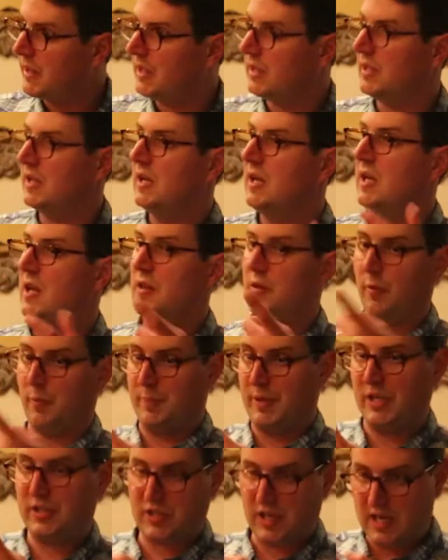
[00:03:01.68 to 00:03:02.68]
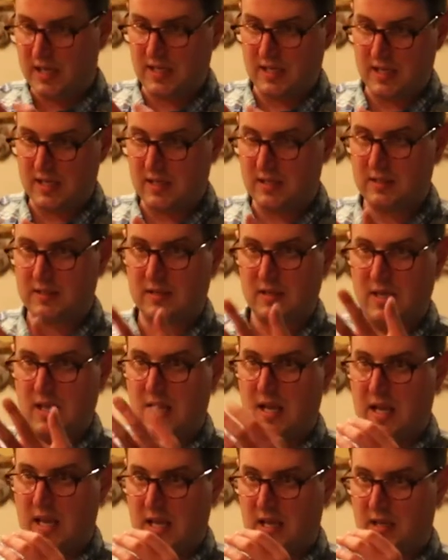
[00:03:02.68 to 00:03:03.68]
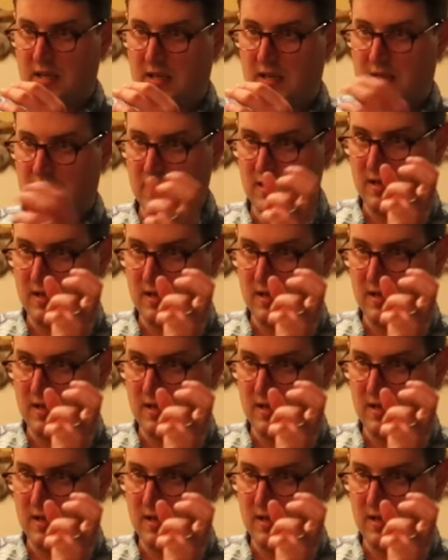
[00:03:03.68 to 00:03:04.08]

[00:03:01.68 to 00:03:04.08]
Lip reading: in, they'll pitch ideas. And